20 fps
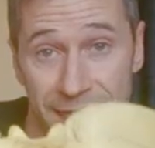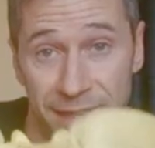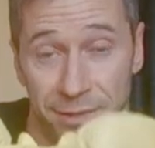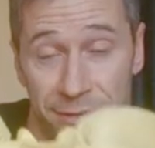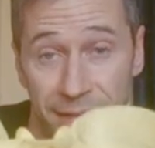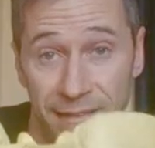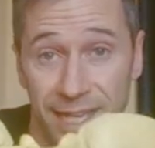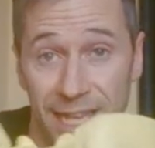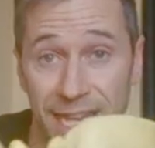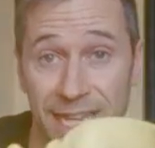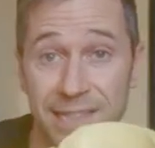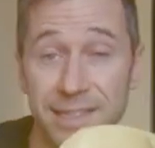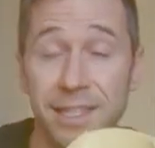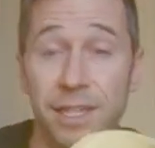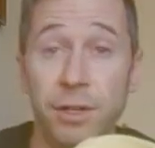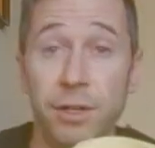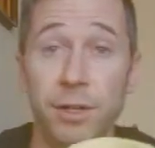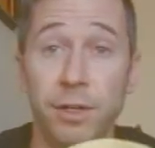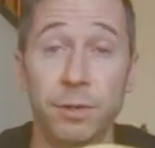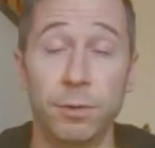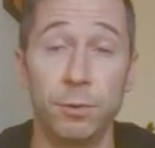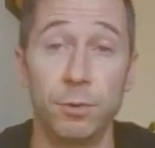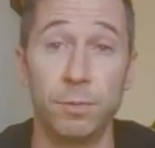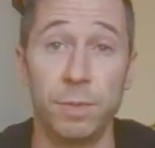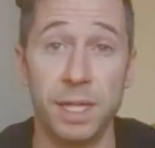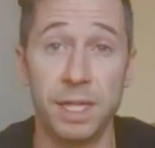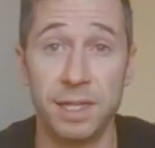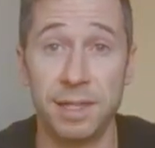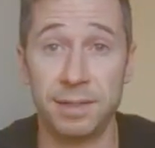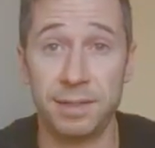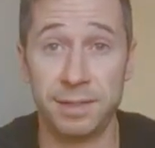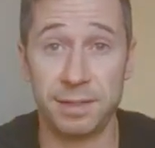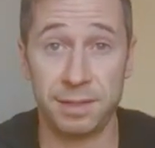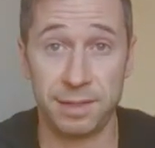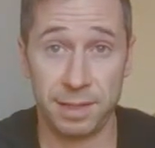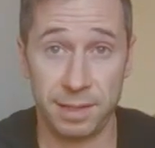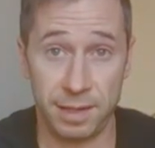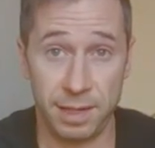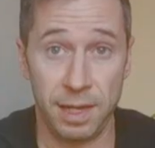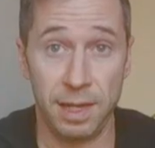So that anterior glute
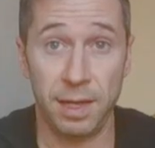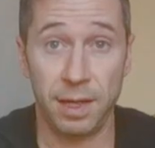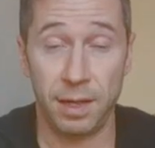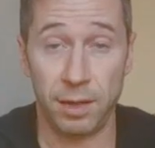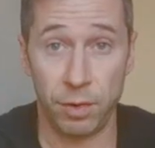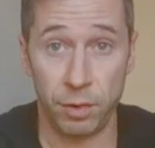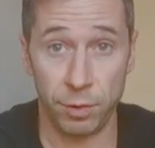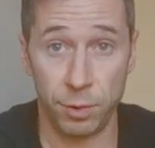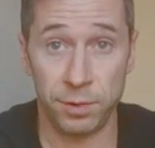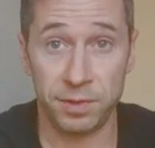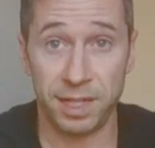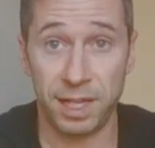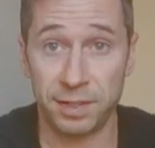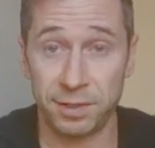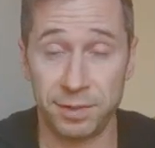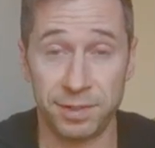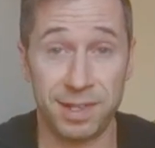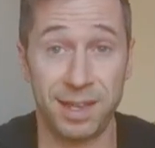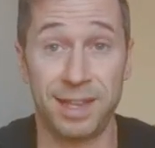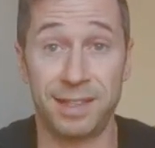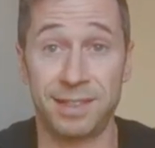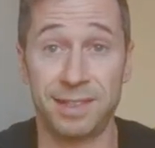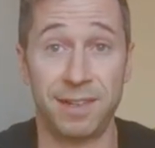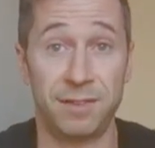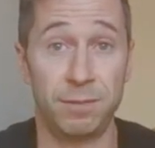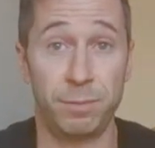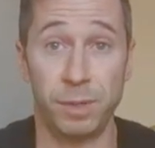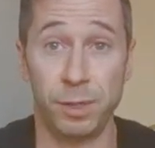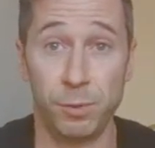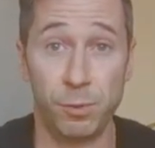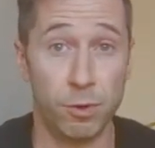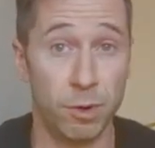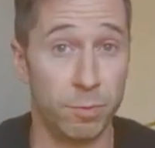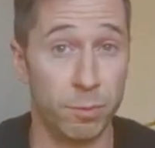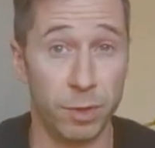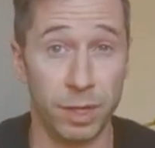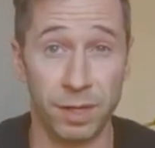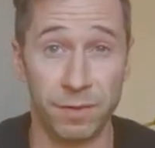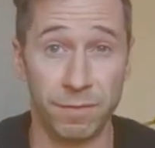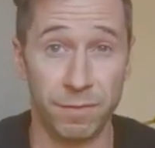medius, those exercises have to be
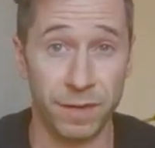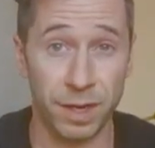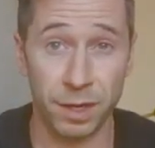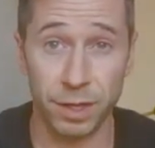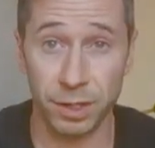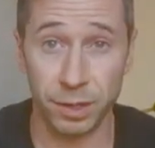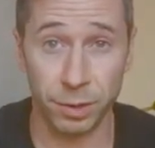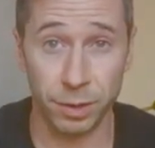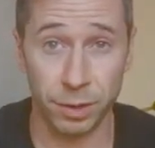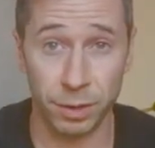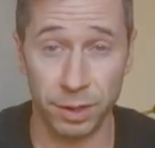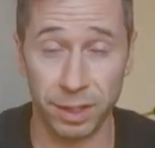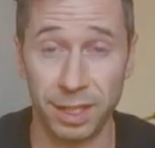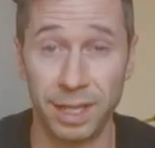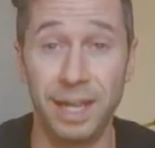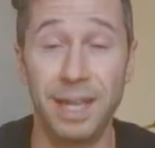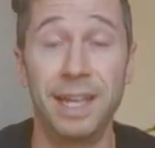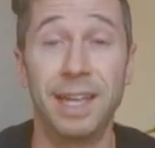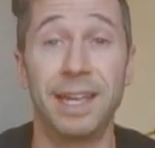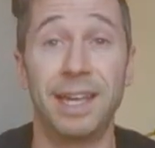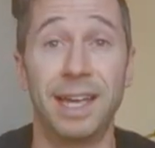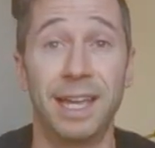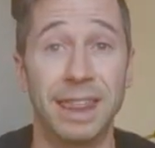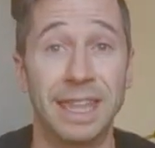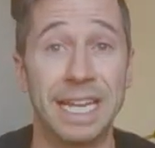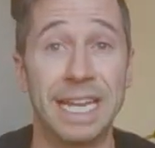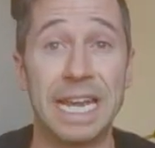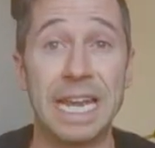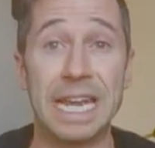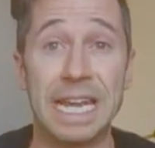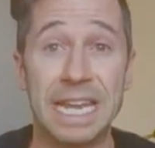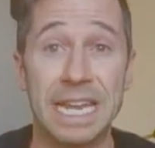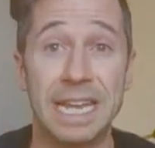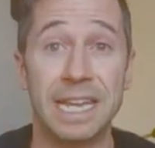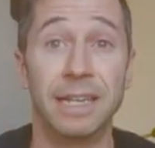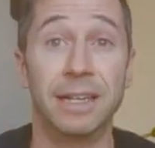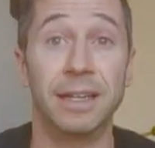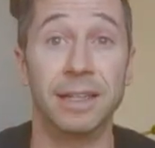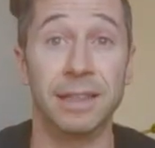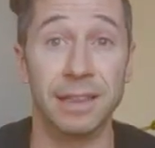incorporated very early and they
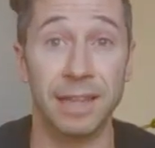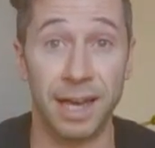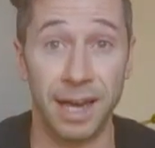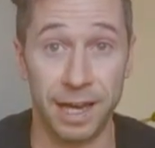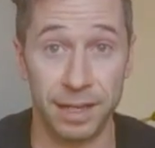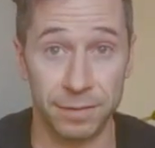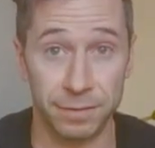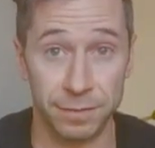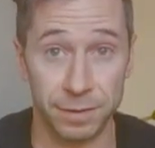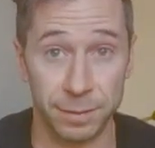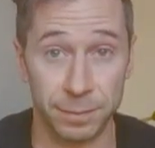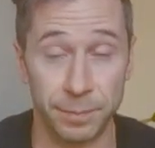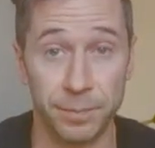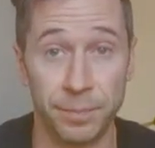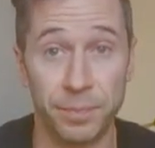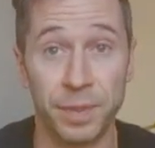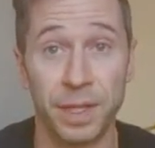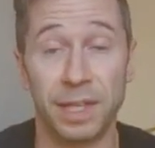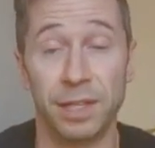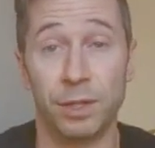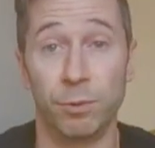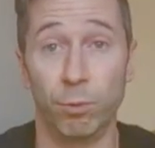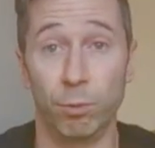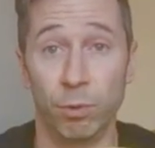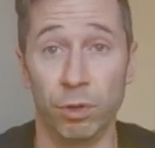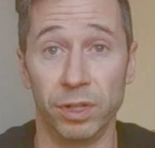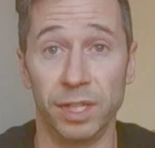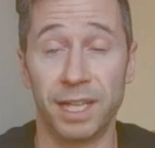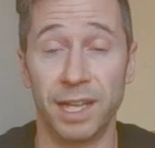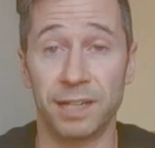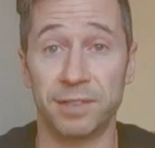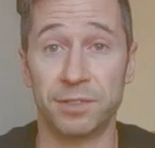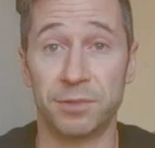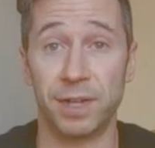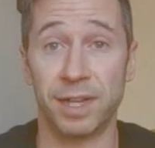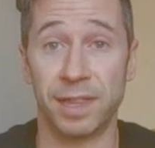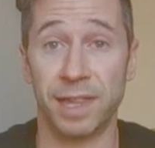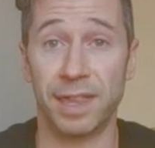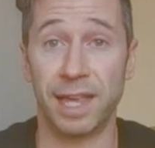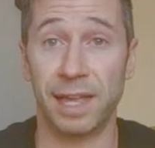need a lot of them. You really got to
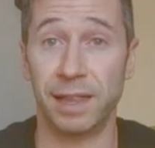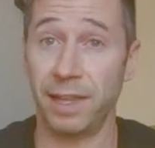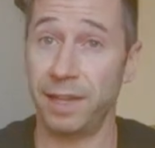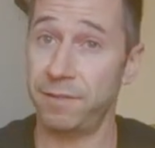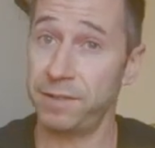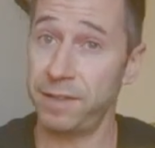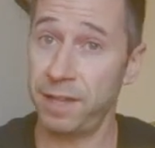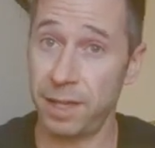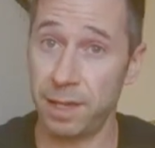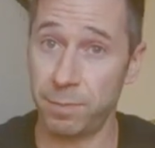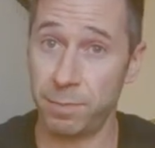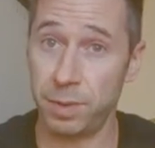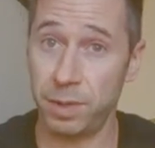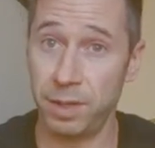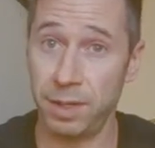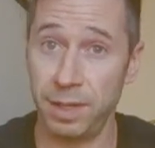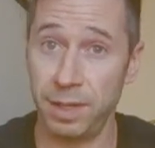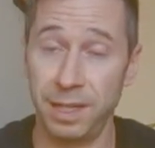strengthen that left hip.